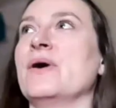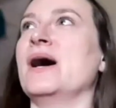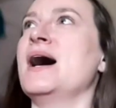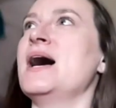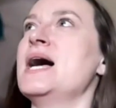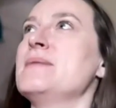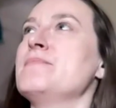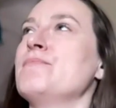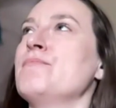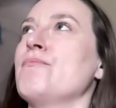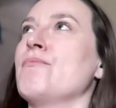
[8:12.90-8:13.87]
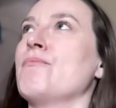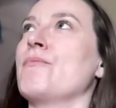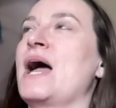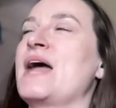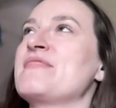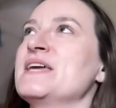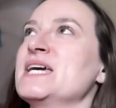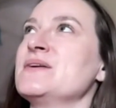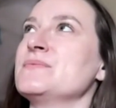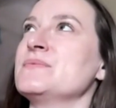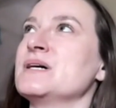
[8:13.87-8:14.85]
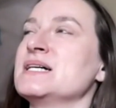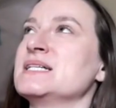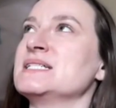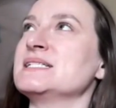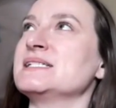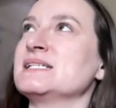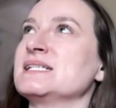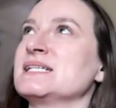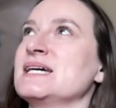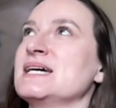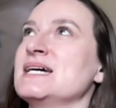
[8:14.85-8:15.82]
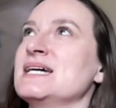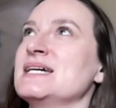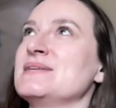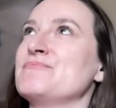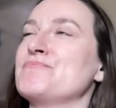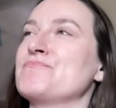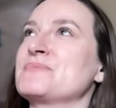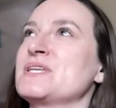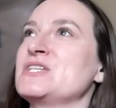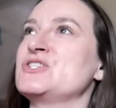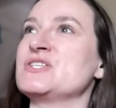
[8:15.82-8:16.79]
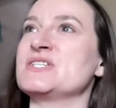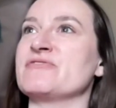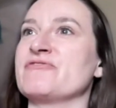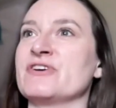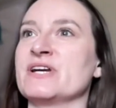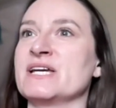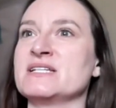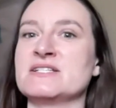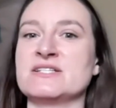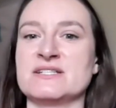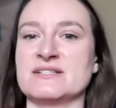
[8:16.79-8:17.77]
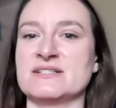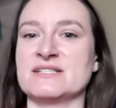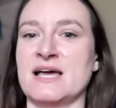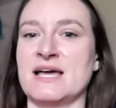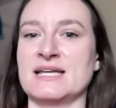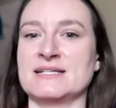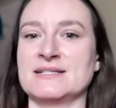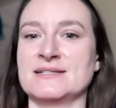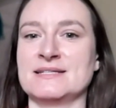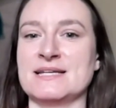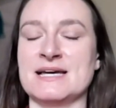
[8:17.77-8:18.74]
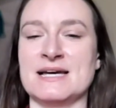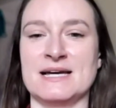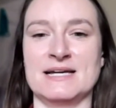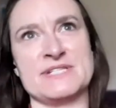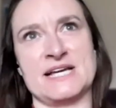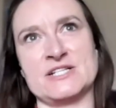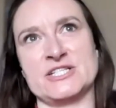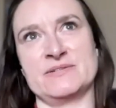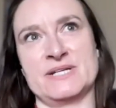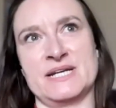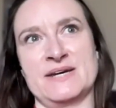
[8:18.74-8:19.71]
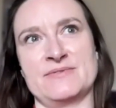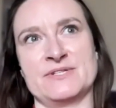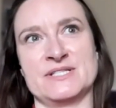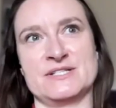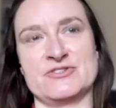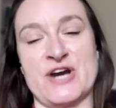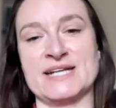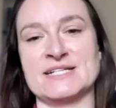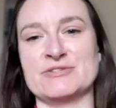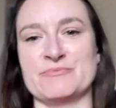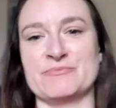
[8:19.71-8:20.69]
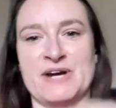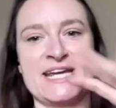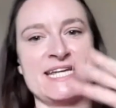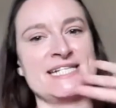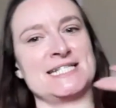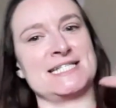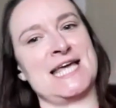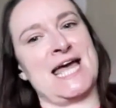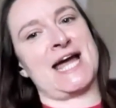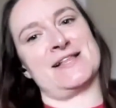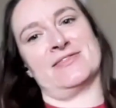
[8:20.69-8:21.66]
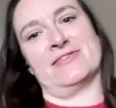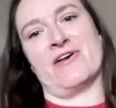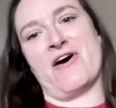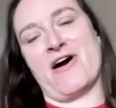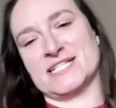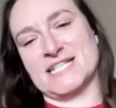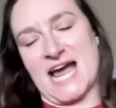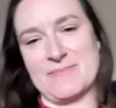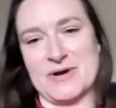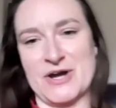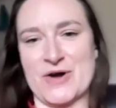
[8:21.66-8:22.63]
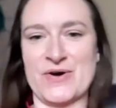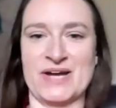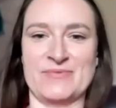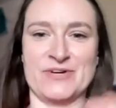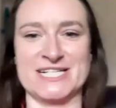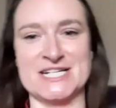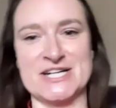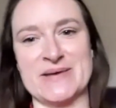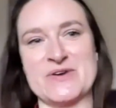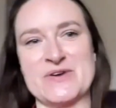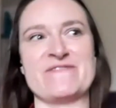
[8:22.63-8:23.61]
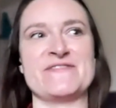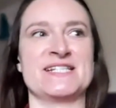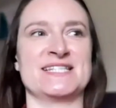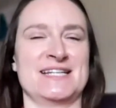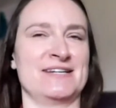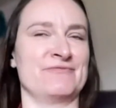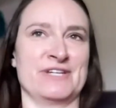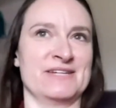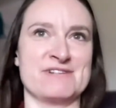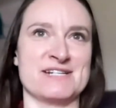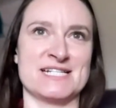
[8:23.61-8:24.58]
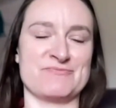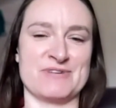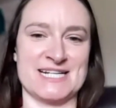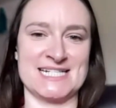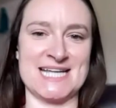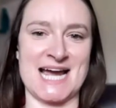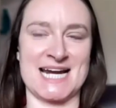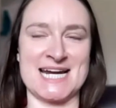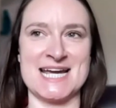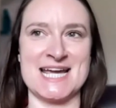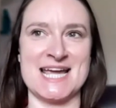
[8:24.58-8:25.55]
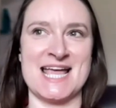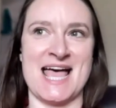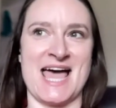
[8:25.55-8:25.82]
Oh, I think it was just a friend said, I think it was actually when I was trying to break into tech a long time ago. I worked in nonprofits and I really wanted to work in tech.